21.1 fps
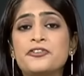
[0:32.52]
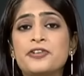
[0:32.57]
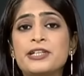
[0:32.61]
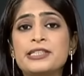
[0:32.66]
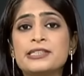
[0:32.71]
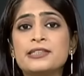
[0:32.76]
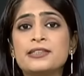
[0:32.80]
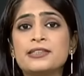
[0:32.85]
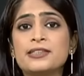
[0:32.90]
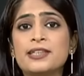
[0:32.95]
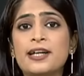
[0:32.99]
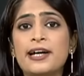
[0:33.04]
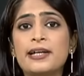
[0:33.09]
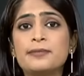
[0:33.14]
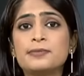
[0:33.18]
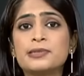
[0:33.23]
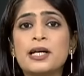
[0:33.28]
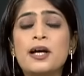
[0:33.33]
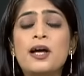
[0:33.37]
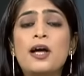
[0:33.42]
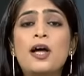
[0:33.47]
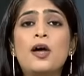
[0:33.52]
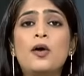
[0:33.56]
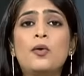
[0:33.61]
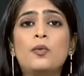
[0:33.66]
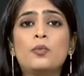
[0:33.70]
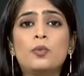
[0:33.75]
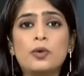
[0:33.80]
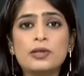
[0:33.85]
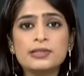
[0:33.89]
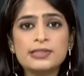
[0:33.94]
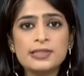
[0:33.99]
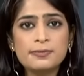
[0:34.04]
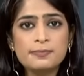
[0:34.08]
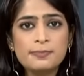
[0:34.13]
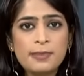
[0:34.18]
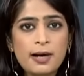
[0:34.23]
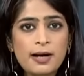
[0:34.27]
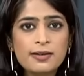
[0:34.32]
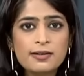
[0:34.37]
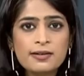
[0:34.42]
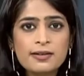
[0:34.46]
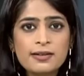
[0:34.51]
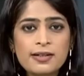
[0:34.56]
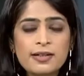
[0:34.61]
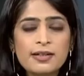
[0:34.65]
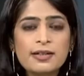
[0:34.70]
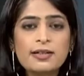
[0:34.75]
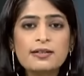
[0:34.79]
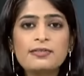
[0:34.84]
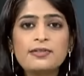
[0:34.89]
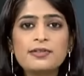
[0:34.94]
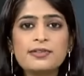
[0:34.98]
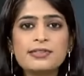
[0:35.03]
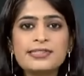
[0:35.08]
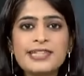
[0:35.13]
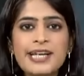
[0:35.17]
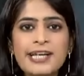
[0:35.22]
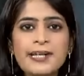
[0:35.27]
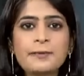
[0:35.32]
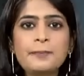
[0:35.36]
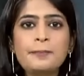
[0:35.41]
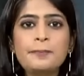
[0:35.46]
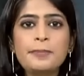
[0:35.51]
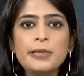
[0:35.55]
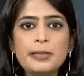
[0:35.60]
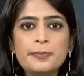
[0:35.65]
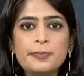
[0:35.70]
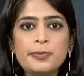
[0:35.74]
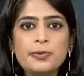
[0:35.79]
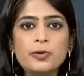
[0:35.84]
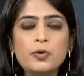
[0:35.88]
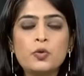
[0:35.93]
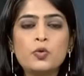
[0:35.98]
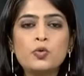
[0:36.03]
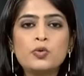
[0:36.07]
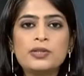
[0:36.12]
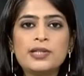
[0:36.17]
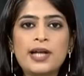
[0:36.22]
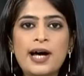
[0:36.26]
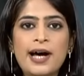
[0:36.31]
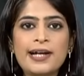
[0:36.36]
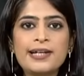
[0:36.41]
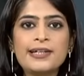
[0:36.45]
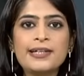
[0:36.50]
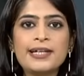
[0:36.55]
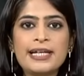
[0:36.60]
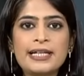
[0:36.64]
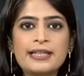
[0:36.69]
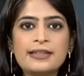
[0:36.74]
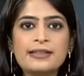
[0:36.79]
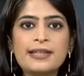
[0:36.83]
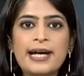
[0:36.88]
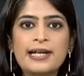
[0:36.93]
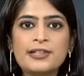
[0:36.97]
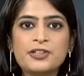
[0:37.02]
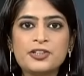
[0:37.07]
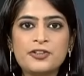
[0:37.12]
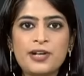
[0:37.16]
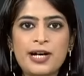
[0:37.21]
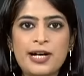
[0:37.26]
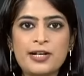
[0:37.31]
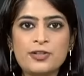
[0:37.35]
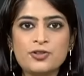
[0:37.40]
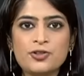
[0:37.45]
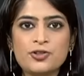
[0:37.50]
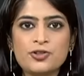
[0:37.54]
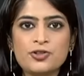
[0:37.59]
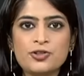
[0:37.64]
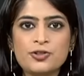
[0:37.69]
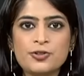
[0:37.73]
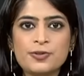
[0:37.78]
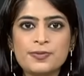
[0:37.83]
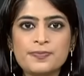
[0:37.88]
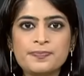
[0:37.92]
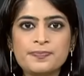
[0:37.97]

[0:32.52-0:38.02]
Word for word: in recent times, was among the 10 people who died in that crash.